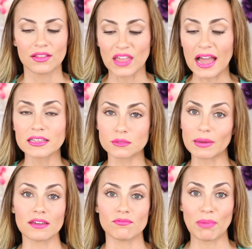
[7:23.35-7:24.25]
that is
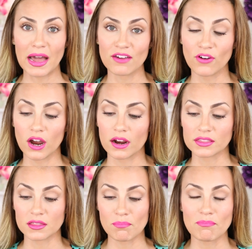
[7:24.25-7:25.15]
by far
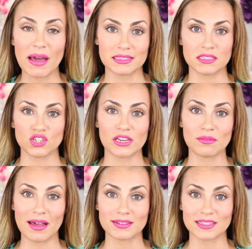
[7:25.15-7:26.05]
the best
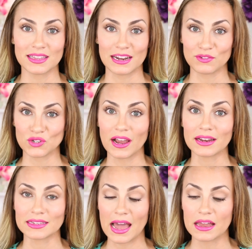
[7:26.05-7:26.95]
sheet mask that I've
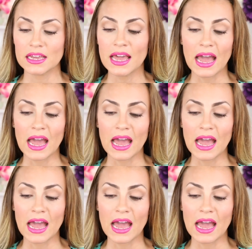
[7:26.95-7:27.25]
tried yet,